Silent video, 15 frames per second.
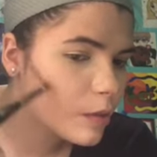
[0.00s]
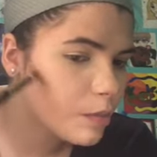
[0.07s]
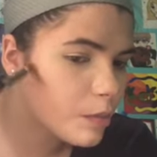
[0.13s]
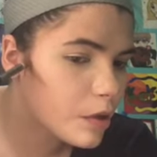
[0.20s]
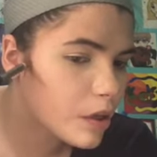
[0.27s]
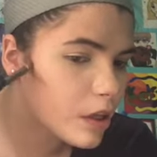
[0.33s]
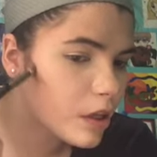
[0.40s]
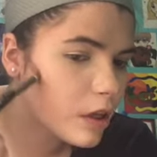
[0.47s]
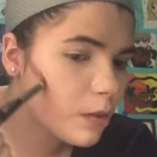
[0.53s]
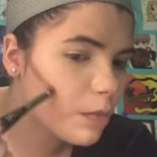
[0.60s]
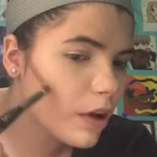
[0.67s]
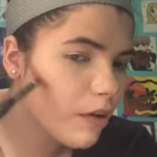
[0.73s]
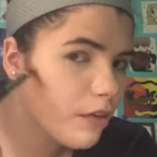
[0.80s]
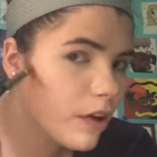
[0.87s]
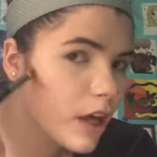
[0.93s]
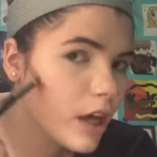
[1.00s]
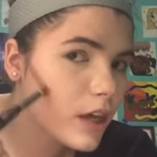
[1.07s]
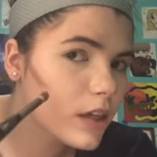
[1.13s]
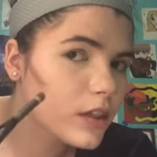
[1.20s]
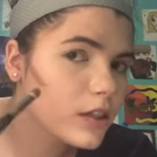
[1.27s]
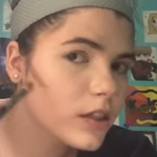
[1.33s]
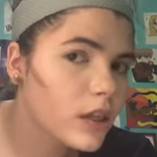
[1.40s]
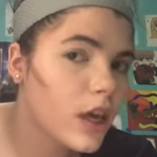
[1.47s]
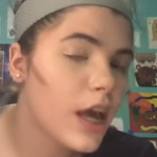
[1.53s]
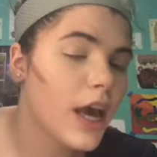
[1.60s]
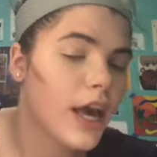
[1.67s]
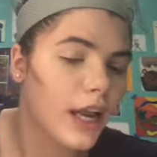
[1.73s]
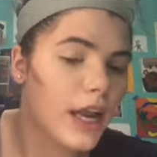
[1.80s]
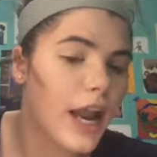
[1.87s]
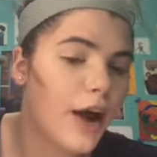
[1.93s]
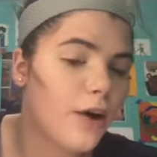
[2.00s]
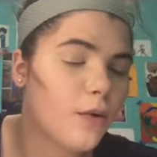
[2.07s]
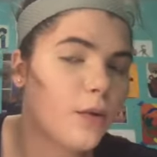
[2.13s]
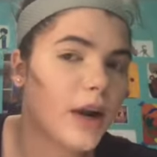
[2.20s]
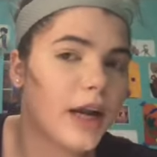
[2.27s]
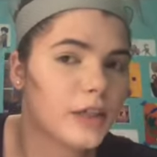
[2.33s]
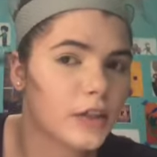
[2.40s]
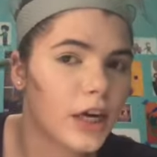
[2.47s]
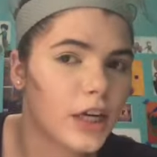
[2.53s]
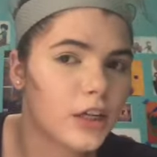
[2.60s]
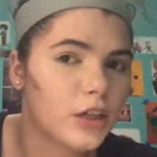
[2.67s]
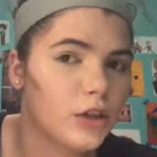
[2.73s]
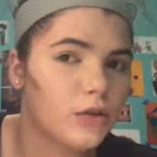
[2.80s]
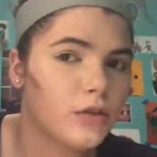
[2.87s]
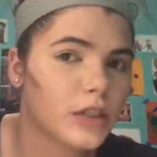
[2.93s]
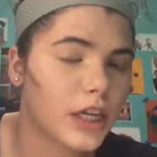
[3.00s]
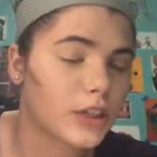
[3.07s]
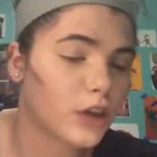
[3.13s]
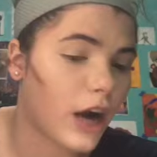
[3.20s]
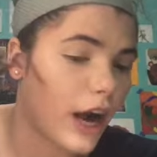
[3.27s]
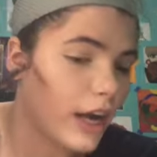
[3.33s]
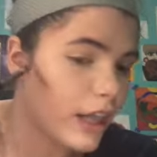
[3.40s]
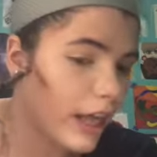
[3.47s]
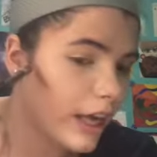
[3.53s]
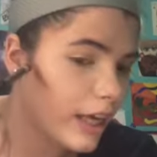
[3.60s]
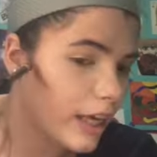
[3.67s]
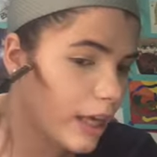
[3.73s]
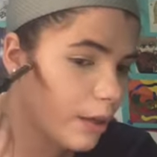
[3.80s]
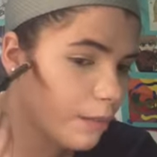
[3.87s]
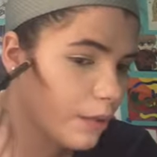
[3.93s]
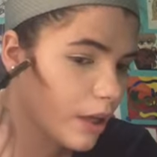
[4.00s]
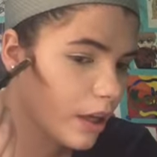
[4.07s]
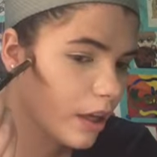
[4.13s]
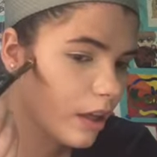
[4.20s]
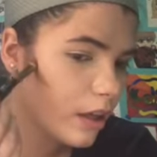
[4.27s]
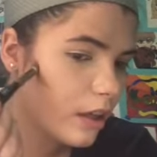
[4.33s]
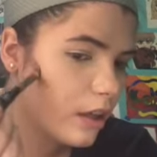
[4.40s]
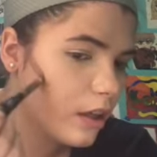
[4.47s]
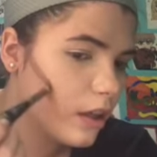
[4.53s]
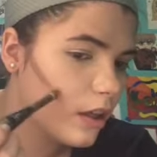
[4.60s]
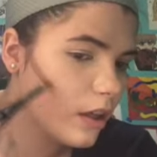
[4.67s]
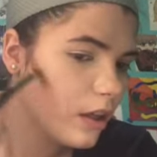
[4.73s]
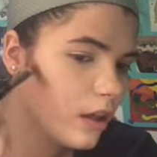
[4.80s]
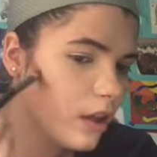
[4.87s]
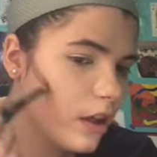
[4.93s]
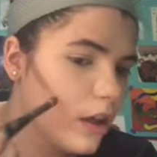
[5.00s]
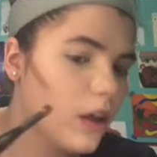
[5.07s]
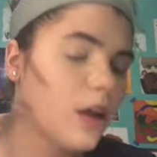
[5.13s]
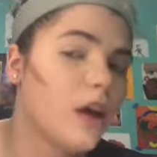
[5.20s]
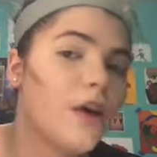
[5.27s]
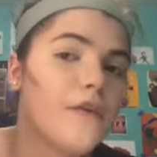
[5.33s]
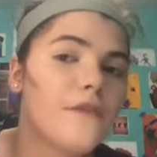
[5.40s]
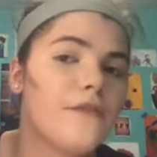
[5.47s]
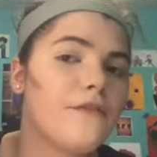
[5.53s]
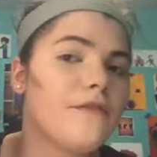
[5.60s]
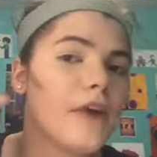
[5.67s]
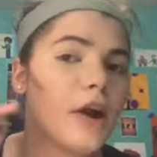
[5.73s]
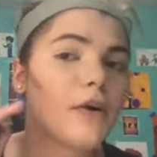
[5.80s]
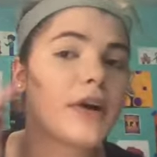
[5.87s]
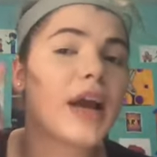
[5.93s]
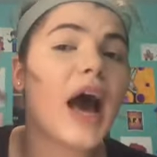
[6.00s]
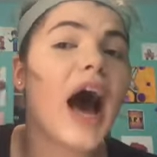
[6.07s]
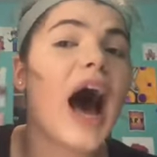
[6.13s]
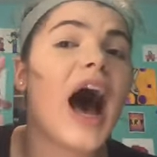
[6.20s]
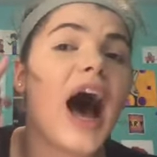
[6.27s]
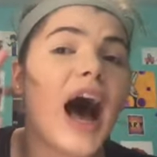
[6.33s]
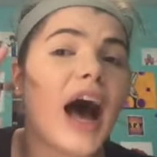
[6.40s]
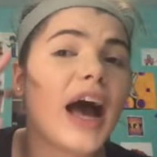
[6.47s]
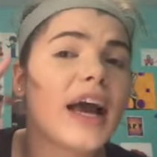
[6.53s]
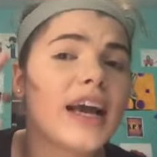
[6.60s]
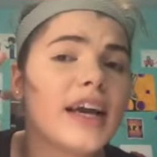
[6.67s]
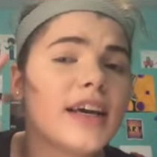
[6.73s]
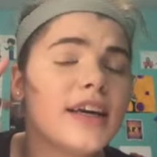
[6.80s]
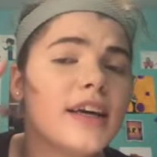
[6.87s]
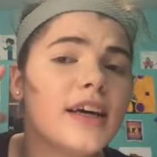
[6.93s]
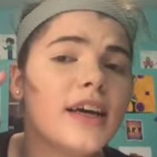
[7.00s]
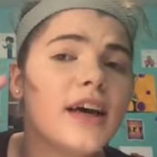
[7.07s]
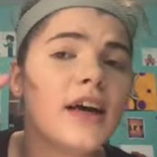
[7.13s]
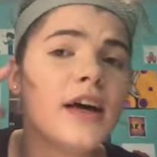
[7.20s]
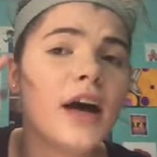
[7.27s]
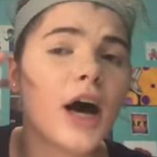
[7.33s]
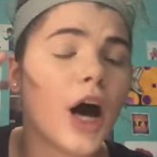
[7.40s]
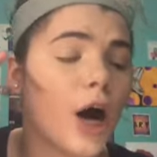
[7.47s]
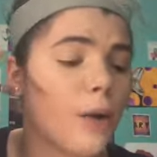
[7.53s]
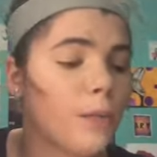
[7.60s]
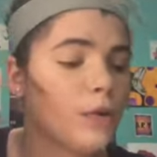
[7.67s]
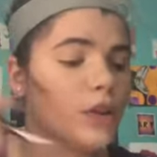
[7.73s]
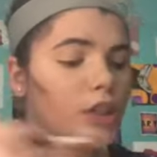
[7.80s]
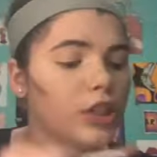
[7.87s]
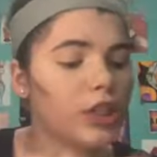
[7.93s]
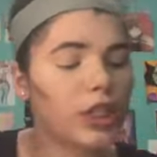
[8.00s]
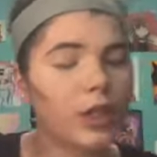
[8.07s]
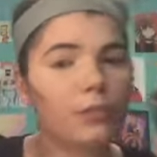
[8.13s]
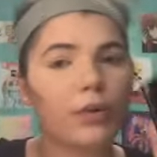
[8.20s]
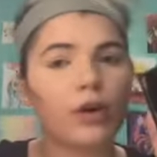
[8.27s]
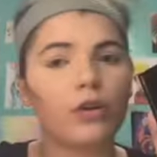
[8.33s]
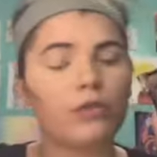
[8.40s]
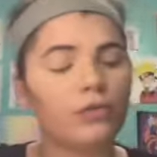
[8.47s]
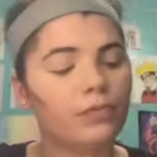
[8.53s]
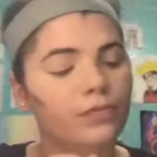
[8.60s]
put it on my face. Now what I try to do is I try to like keep it very high up on the cheekbone